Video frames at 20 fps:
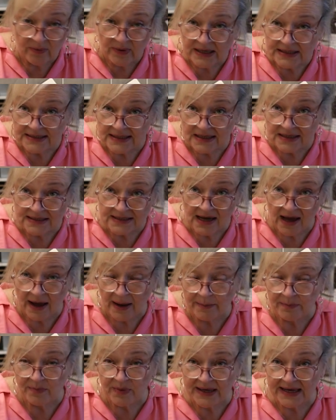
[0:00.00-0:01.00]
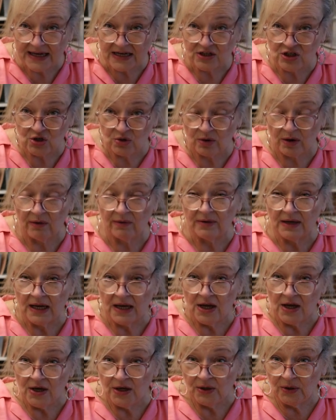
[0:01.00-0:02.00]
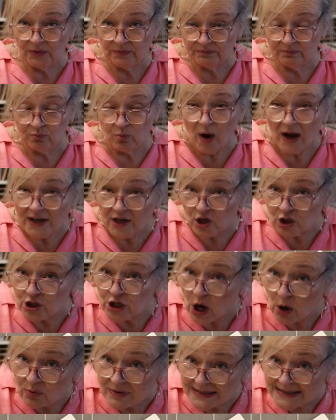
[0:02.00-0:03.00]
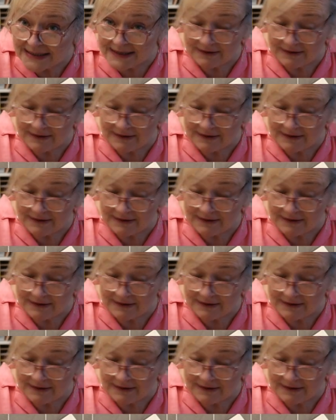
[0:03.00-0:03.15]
way to the top because you want your toes